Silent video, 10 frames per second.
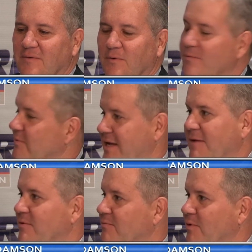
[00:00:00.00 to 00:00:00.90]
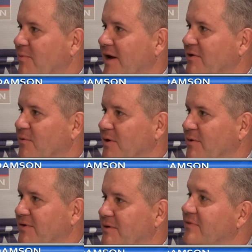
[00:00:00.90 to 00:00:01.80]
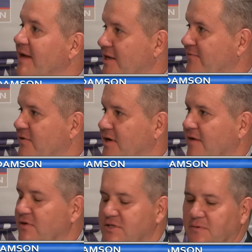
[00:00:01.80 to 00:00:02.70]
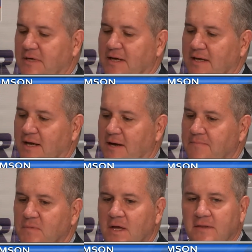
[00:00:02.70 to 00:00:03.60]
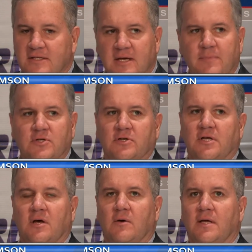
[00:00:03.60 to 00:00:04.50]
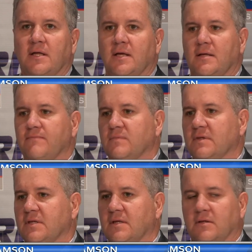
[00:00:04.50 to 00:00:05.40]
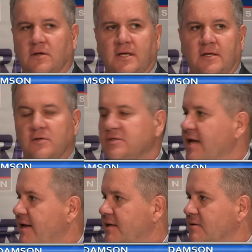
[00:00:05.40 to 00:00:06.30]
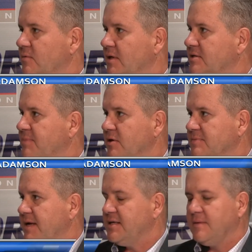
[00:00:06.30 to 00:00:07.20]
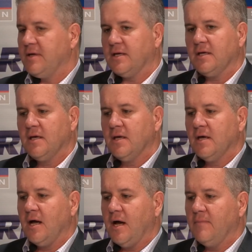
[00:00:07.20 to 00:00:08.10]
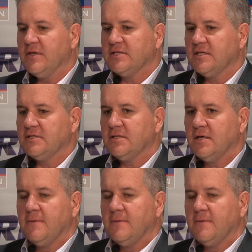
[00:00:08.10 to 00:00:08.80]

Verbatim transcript: We're proud to work with you, and thank you for the coverage that we get. The temperature, you know, look, you said it. It's post-pandemic. This is.